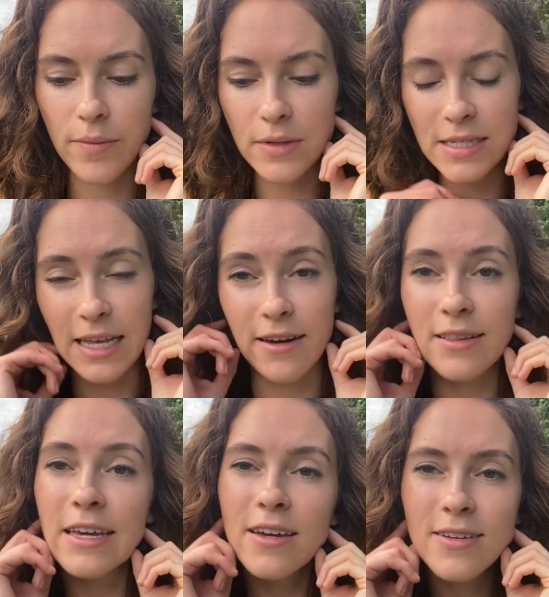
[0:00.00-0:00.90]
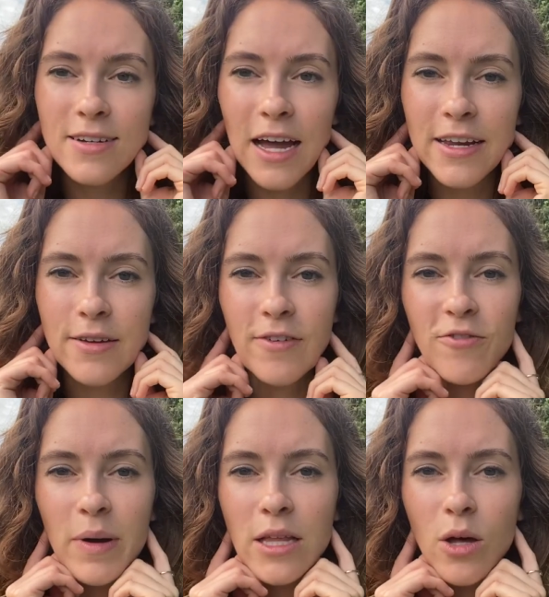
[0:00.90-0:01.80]
settling kind of
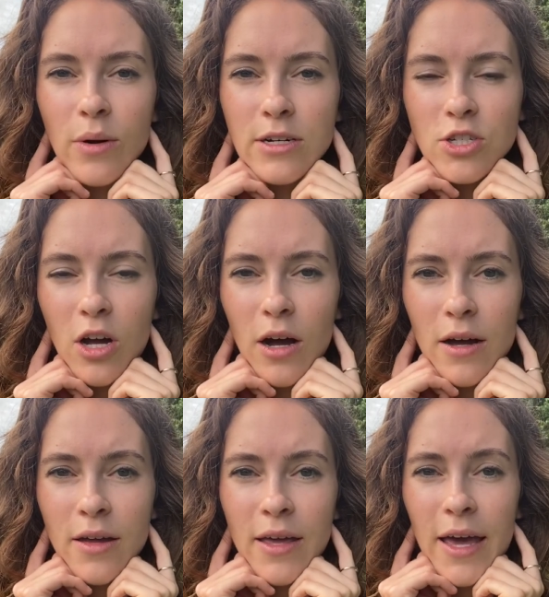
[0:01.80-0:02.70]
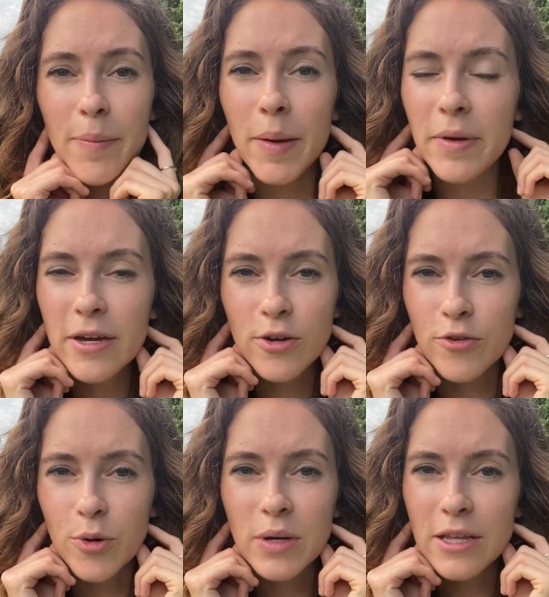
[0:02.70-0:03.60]
my lower jaw, and maybe it
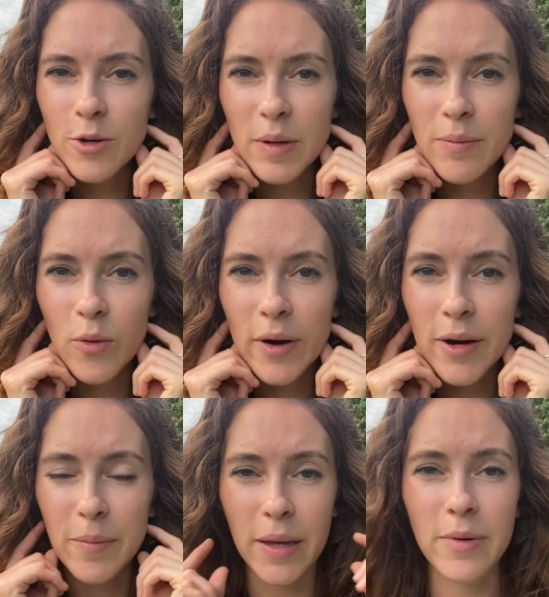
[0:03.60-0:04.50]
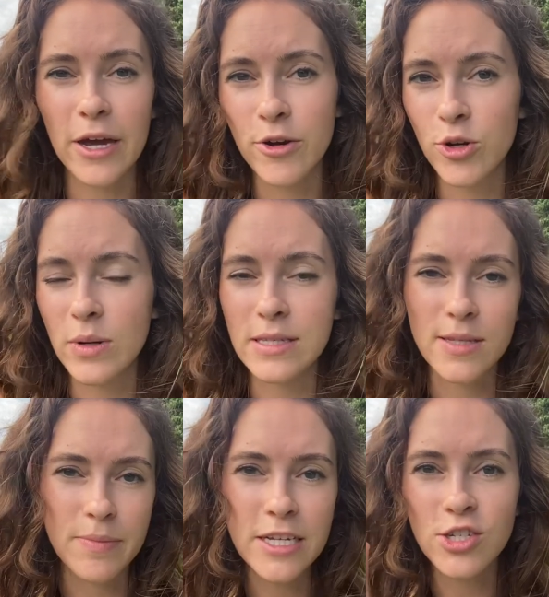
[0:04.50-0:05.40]
grew a little bit more, maybe I grew a
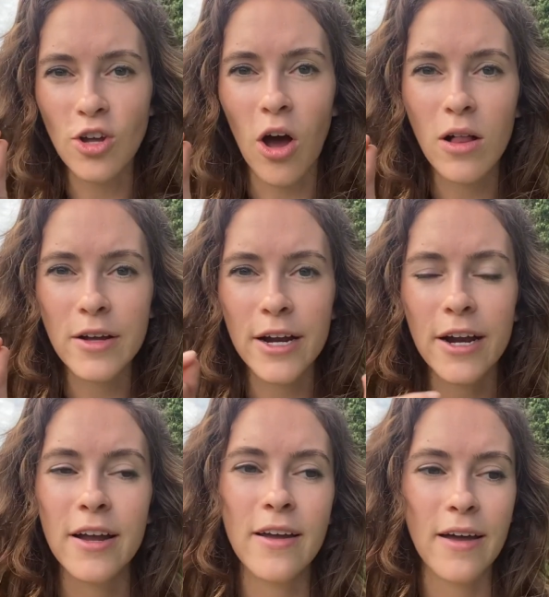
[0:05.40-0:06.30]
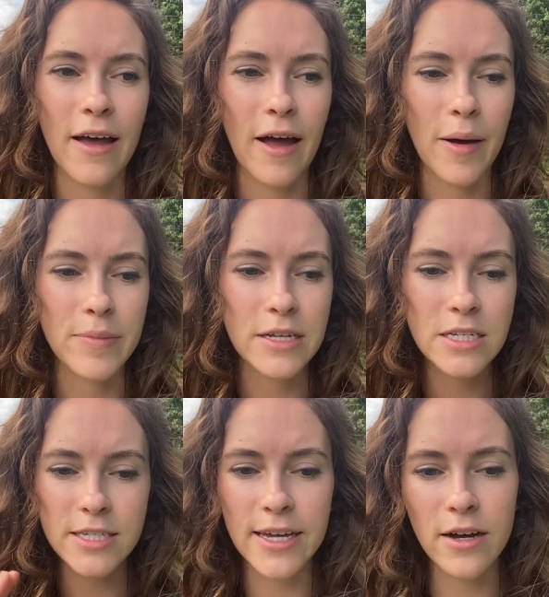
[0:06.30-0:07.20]
smidge taller. The
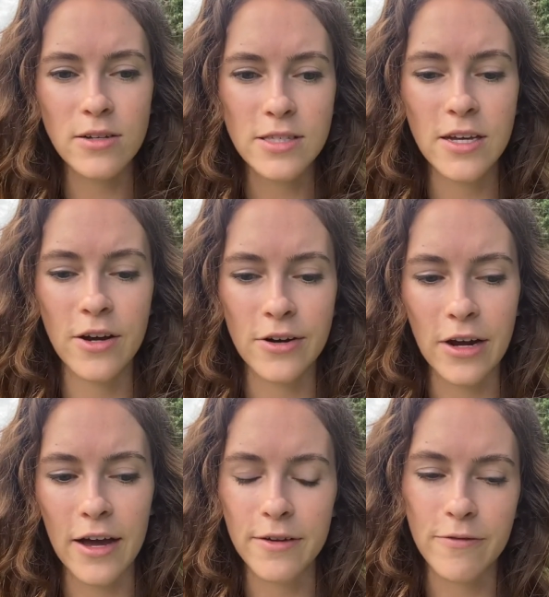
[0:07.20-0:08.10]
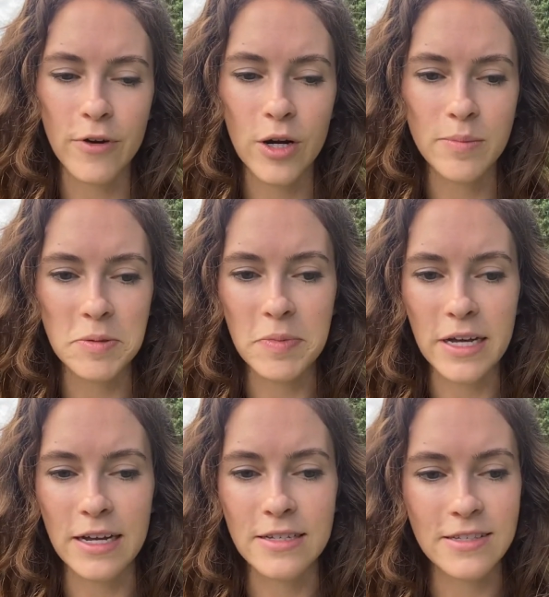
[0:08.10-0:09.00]
details are not confirmed
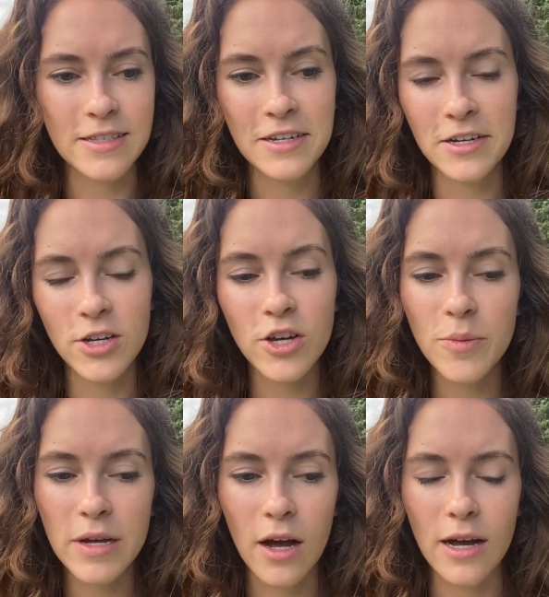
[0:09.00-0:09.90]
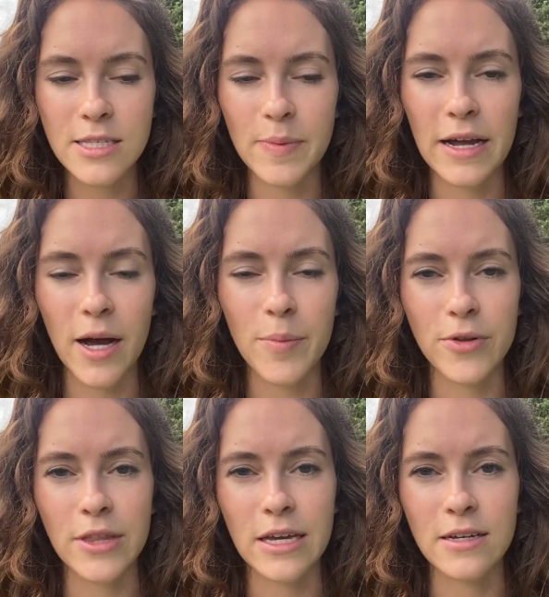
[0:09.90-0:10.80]
because it could have been caused by a couple
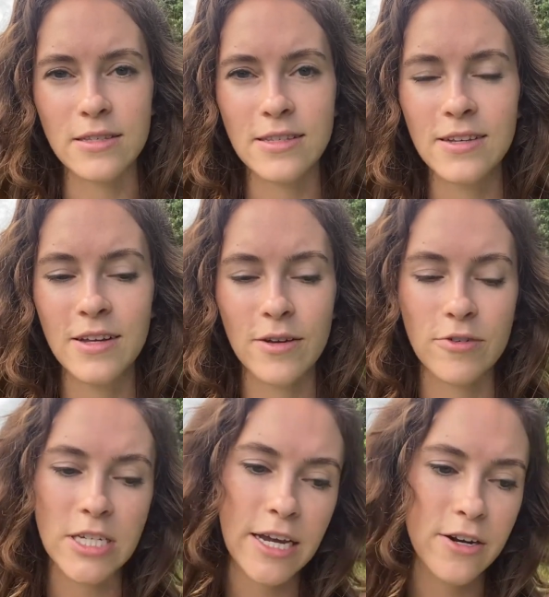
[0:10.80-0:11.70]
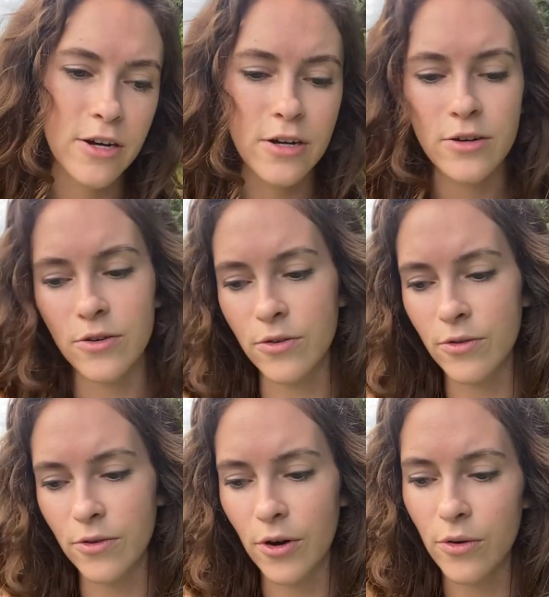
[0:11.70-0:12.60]
things: retainer,
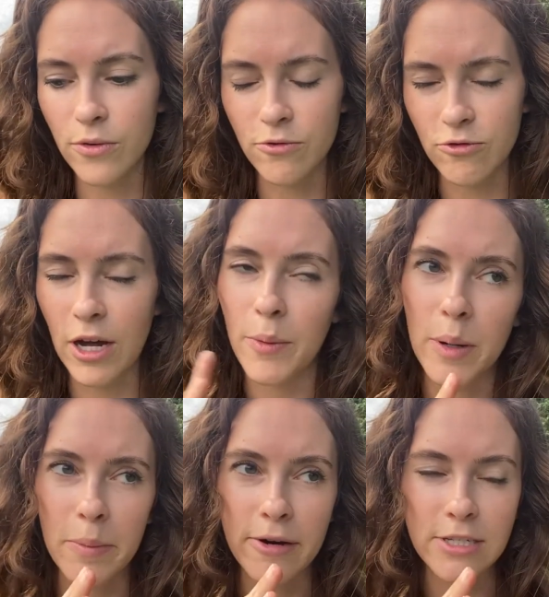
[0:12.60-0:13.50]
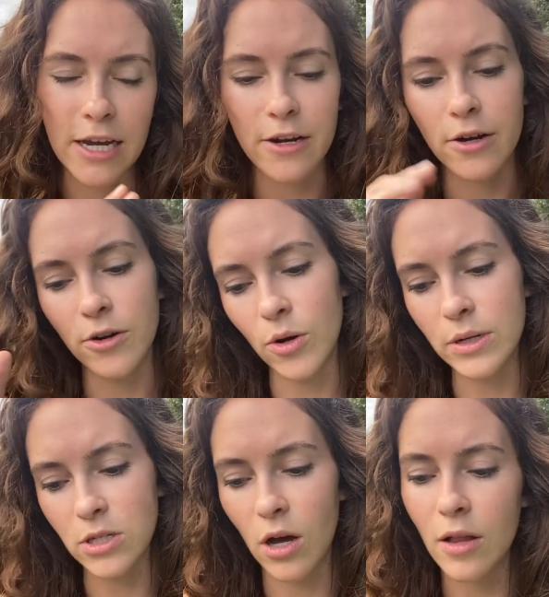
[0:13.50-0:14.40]
not wearing my retainer, growing
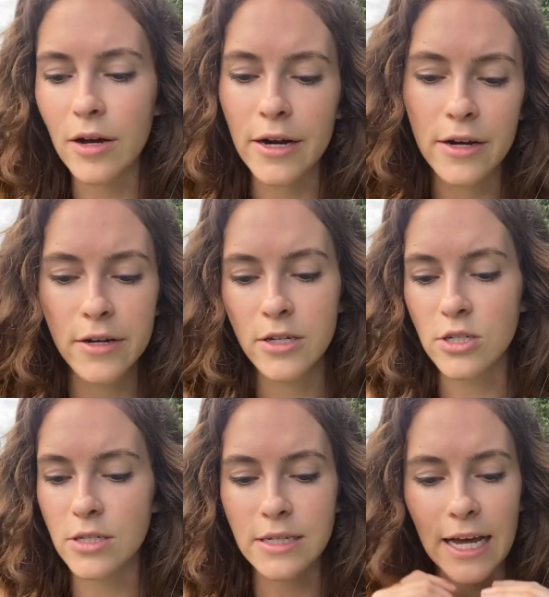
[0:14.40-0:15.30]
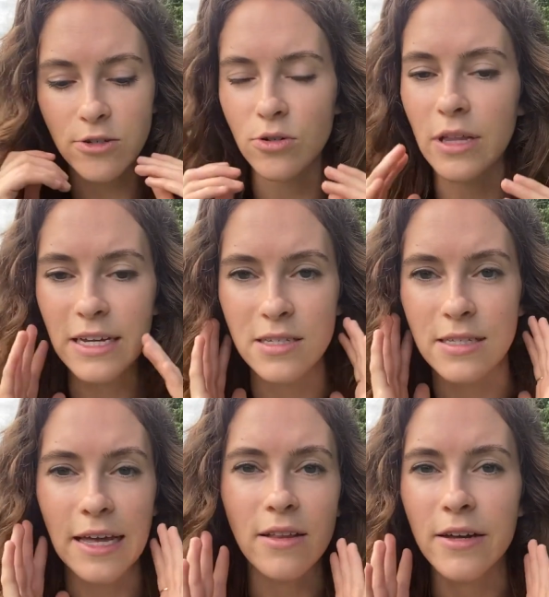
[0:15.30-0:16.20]
taller, just natural like
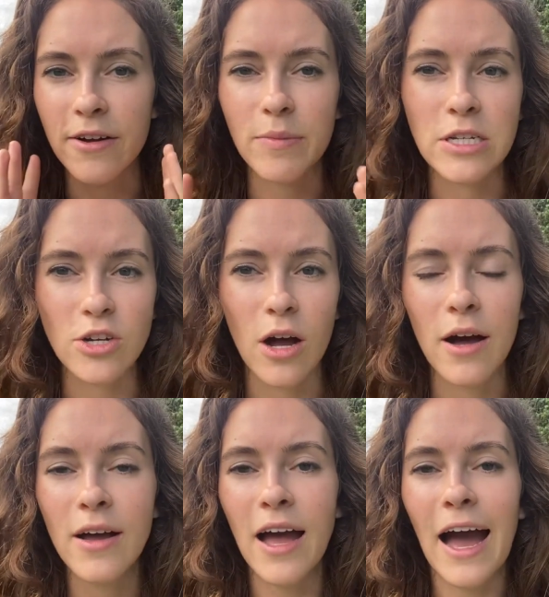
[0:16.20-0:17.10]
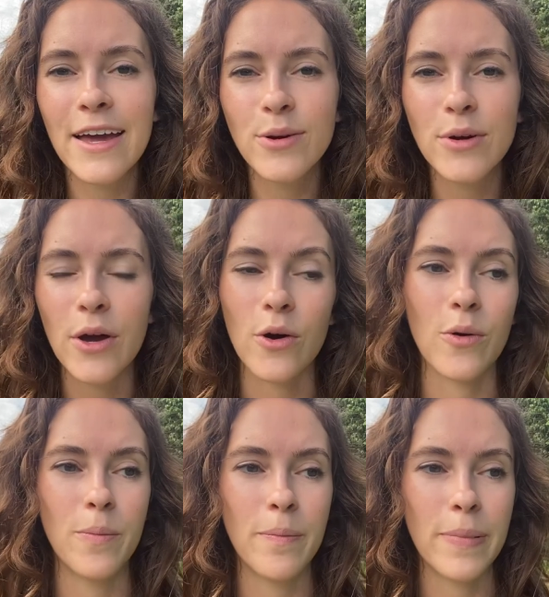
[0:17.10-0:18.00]
settling of my jaw. I don't know,
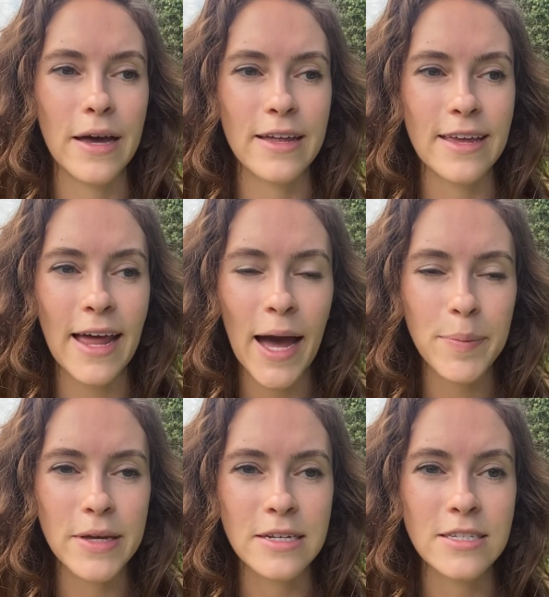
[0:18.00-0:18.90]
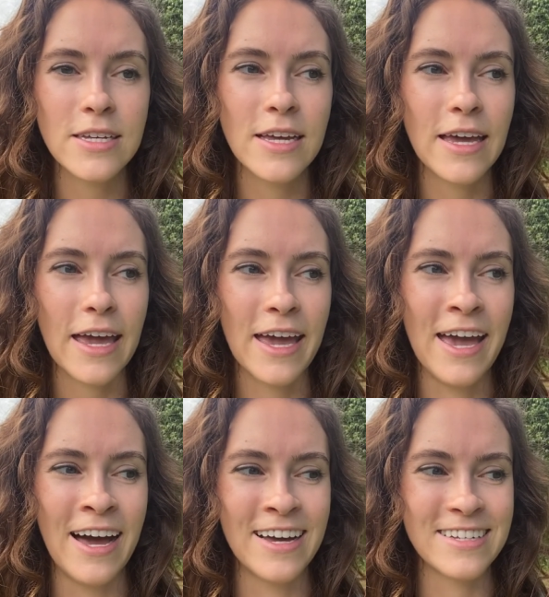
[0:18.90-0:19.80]
but it happened
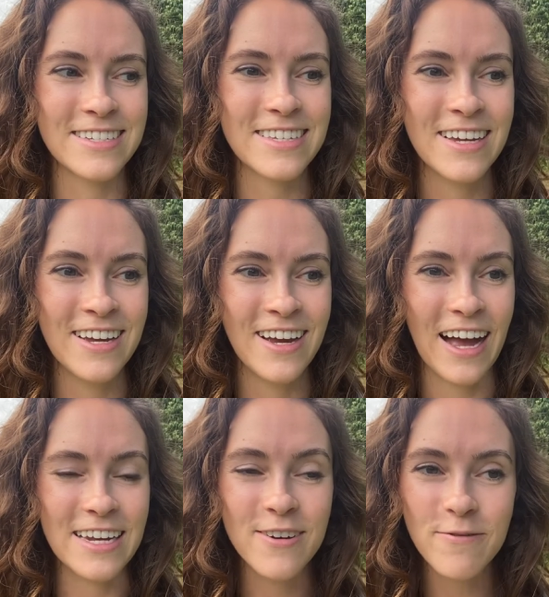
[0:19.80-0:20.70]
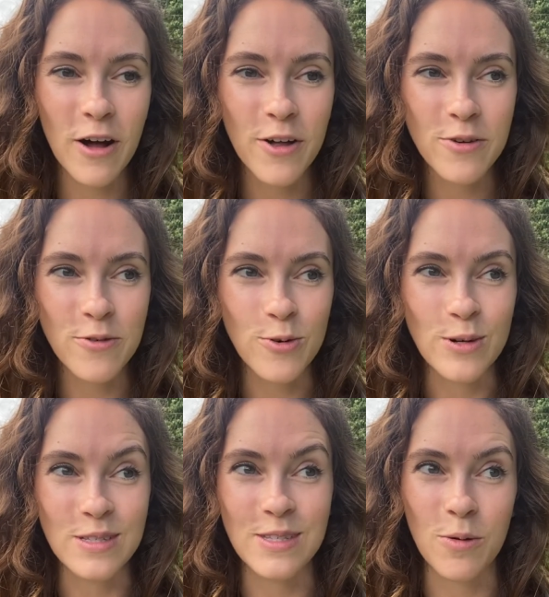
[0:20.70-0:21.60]
and I didn't follow the
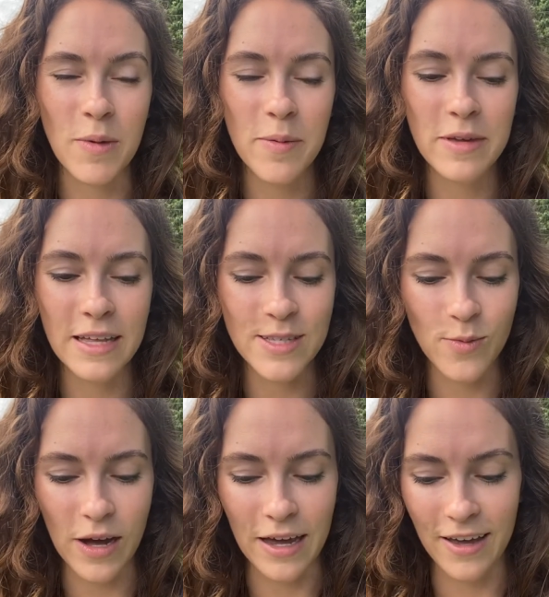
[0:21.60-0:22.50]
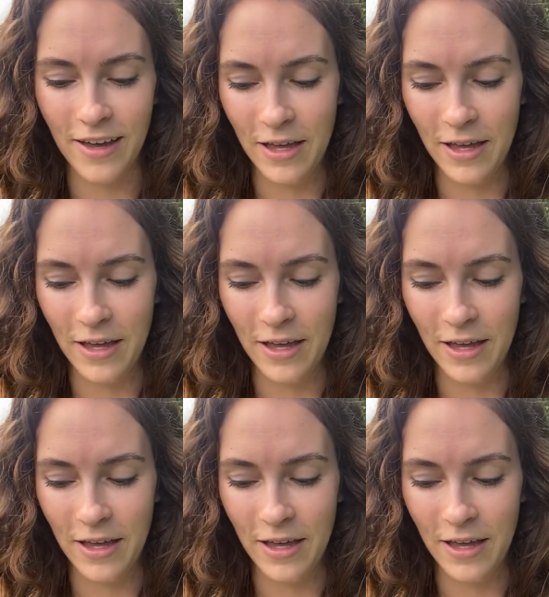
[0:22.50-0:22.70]
rules, so maybe that's why.